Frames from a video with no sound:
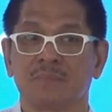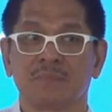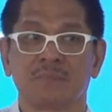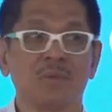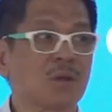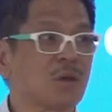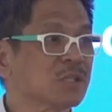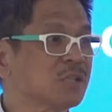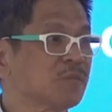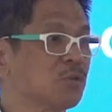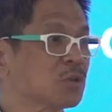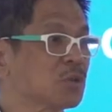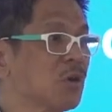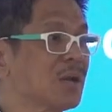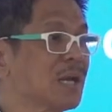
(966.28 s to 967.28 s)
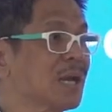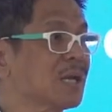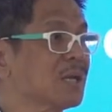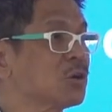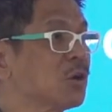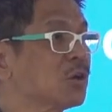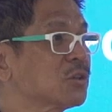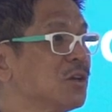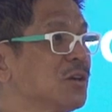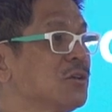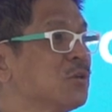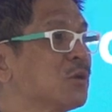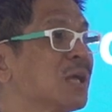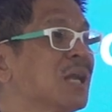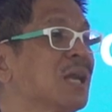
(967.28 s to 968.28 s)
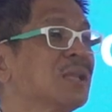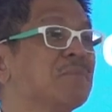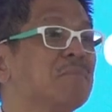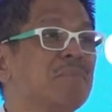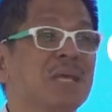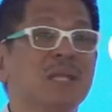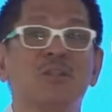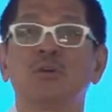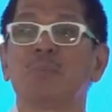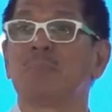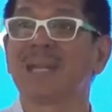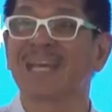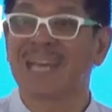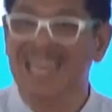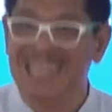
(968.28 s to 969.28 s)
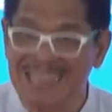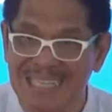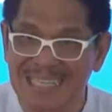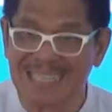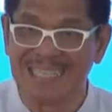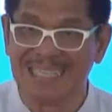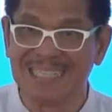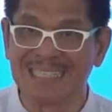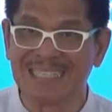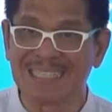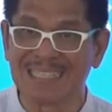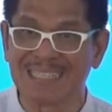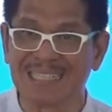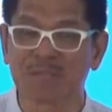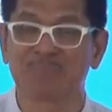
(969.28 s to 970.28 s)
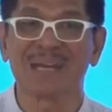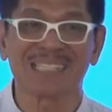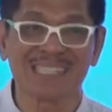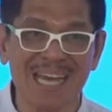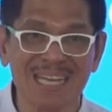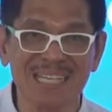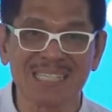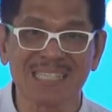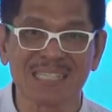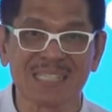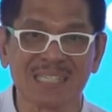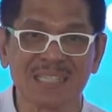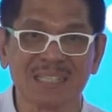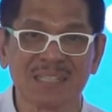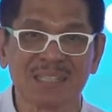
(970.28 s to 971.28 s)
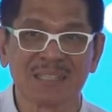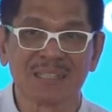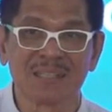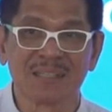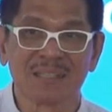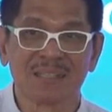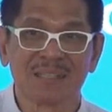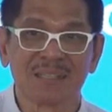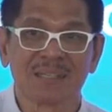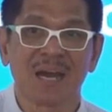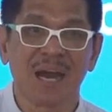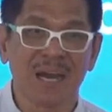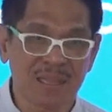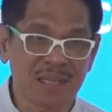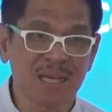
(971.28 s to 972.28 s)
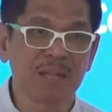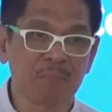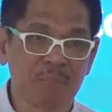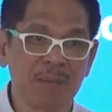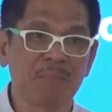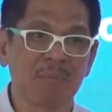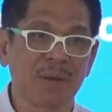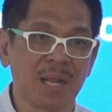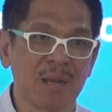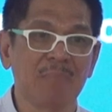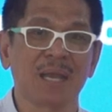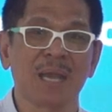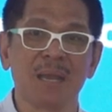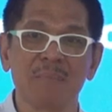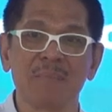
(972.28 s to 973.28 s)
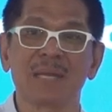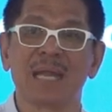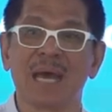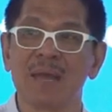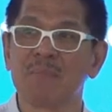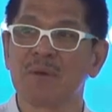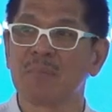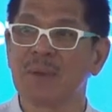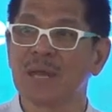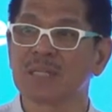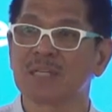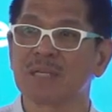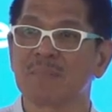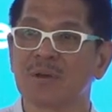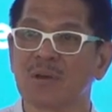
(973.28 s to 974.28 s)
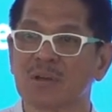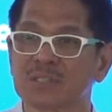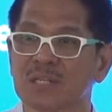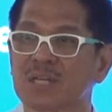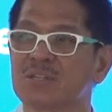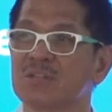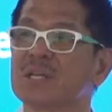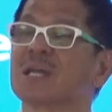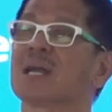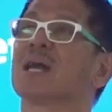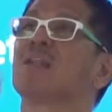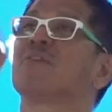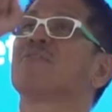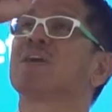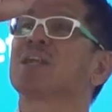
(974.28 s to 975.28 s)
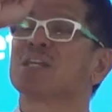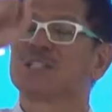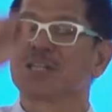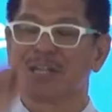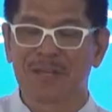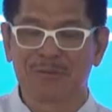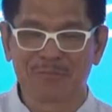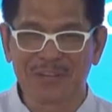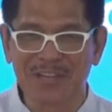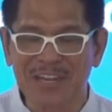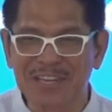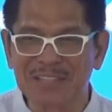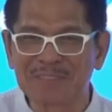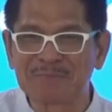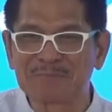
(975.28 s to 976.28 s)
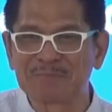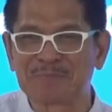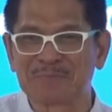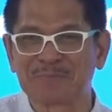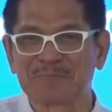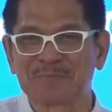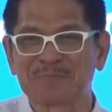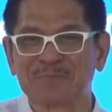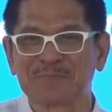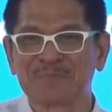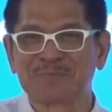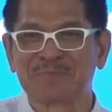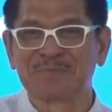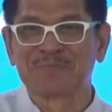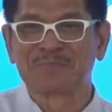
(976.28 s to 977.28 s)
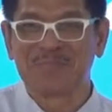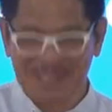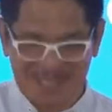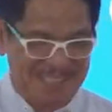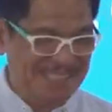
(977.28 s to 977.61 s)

Because if you talk like a doctor, you cannot be duplicated. That makes sense? I tell people I became a diamond manager because I drink aloe vera gel every day. That's a